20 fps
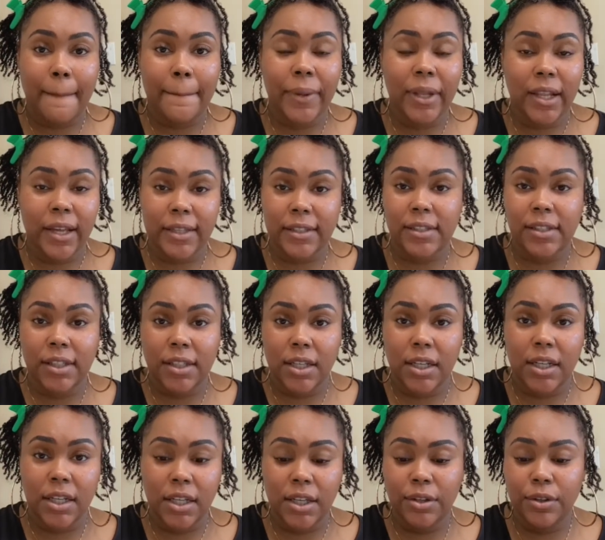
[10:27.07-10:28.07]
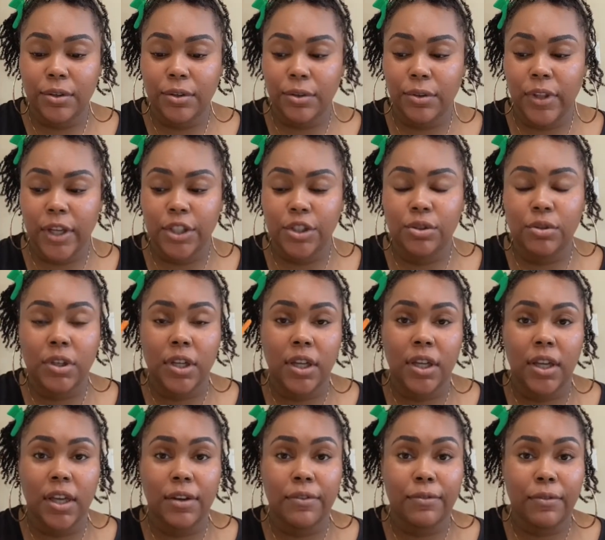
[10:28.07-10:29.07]
plastic needle that you can
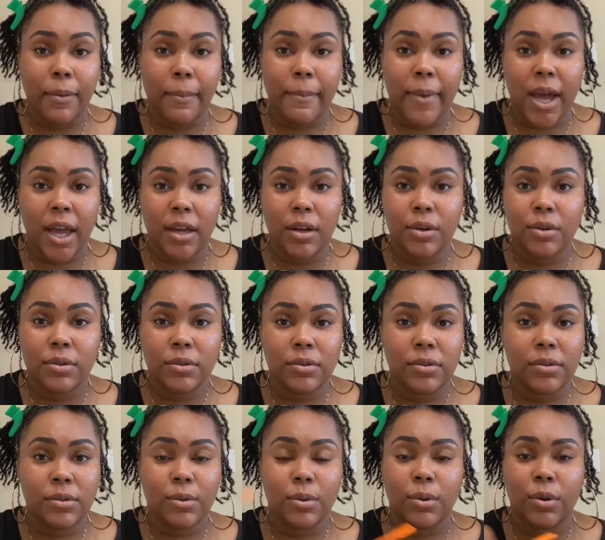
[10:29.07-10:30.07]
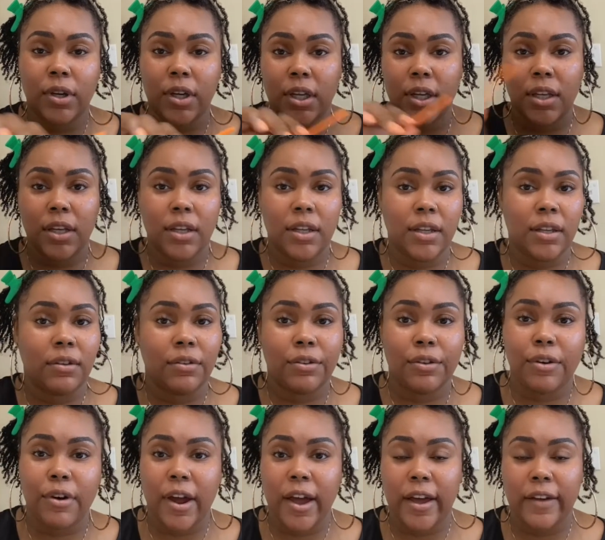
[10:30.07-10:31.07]
get from Michael's or any
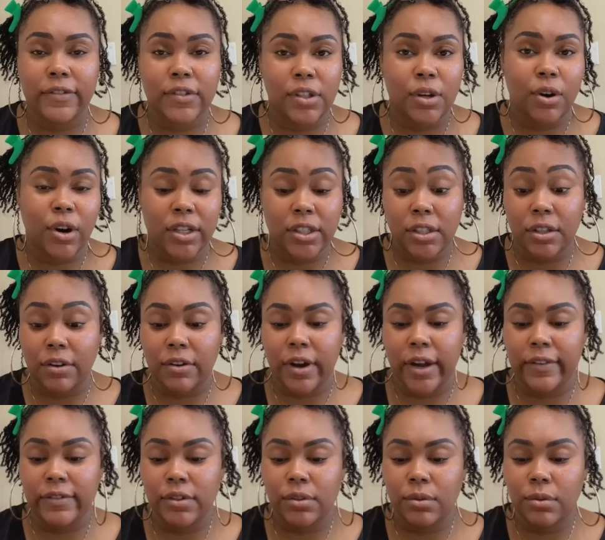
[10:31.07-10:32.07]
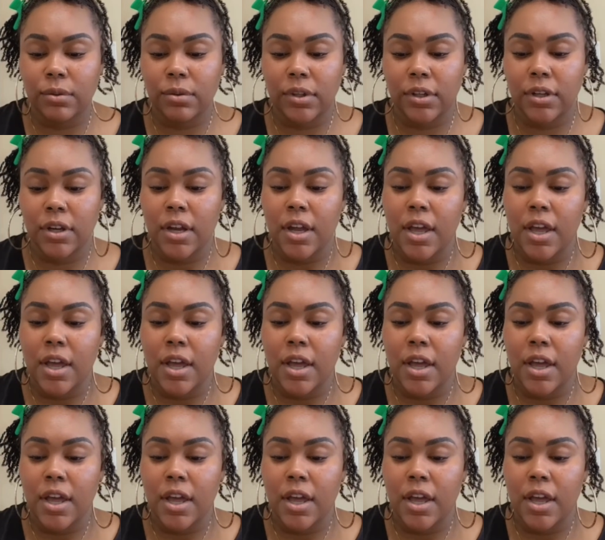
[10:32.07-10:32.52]
arts and crafts store.